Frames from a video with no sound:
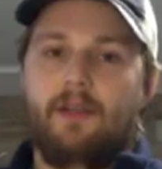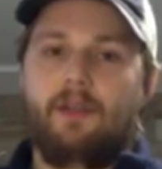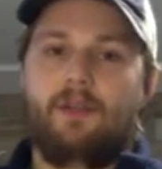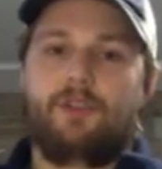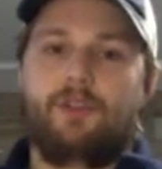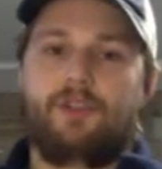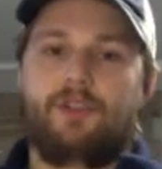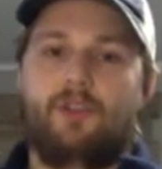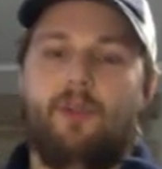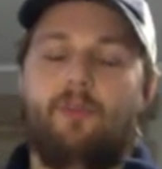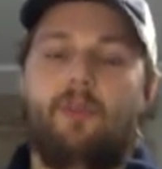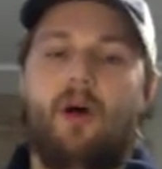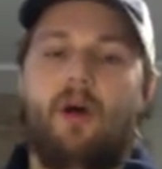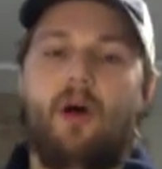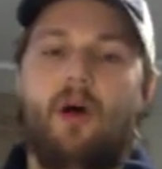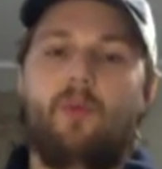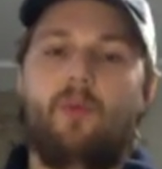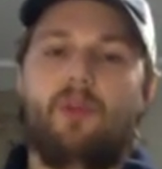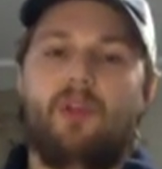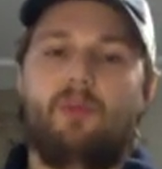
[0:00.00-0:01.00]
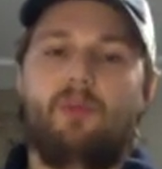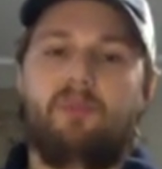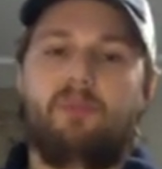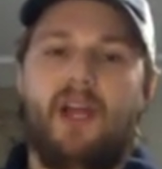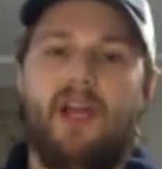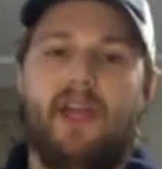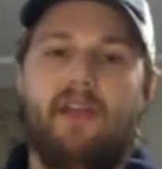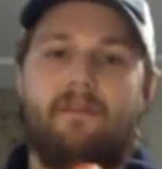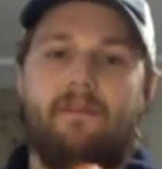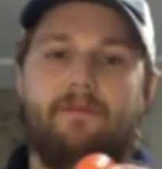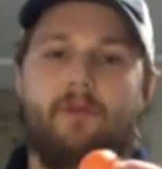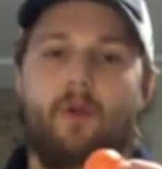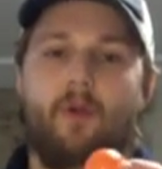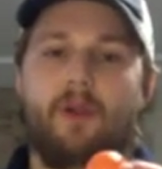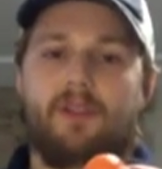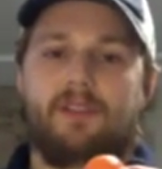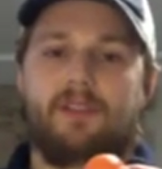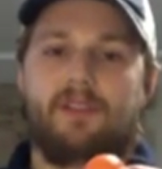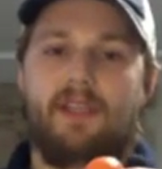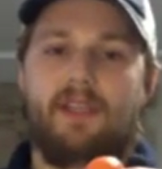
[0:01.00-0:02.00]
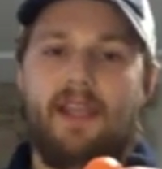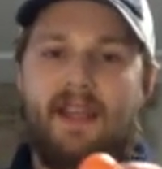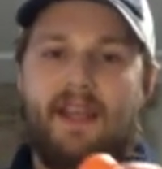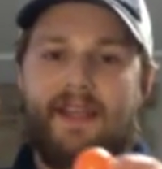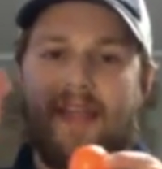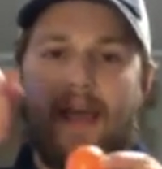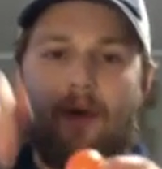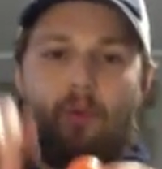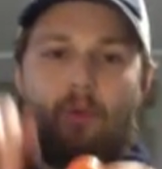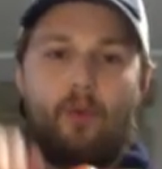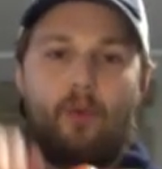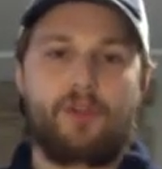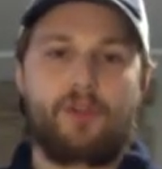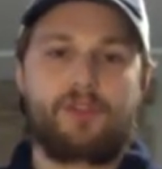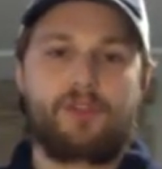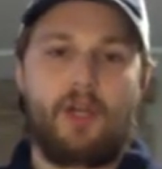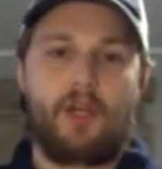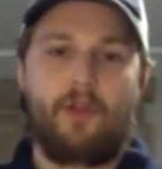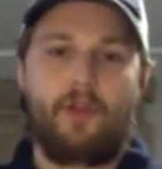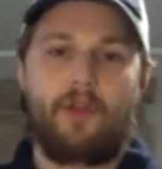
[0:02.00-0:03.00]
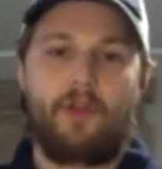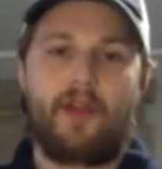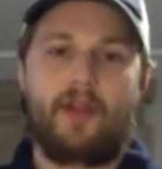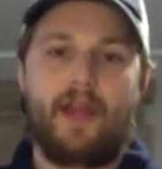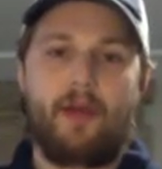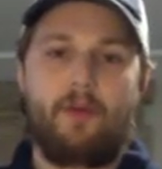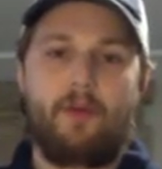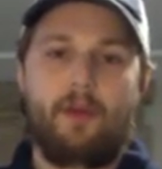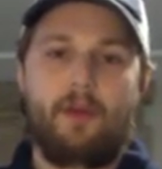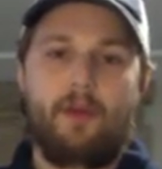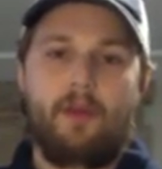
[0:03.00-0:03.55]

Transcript: So the ball will apply a force downwards on the ground.